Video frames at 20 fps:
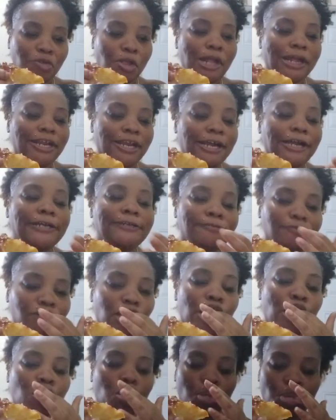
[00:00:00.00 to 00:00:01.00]
Yeah,
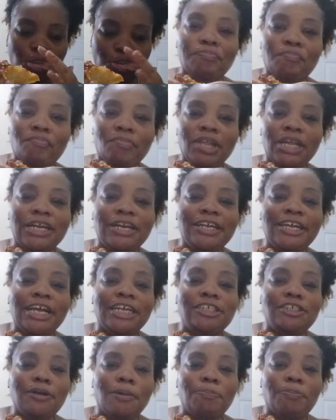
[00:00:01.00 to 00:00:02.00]
the
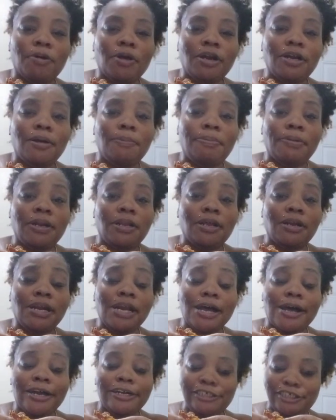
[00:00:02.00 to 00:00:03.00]
ketchup brought it up a little
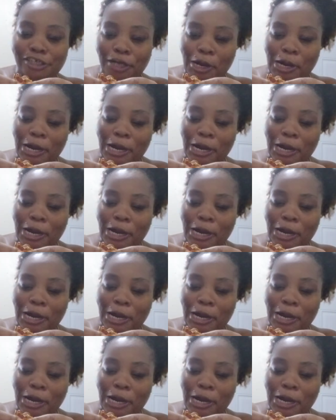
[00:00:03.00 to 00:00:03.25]
notch.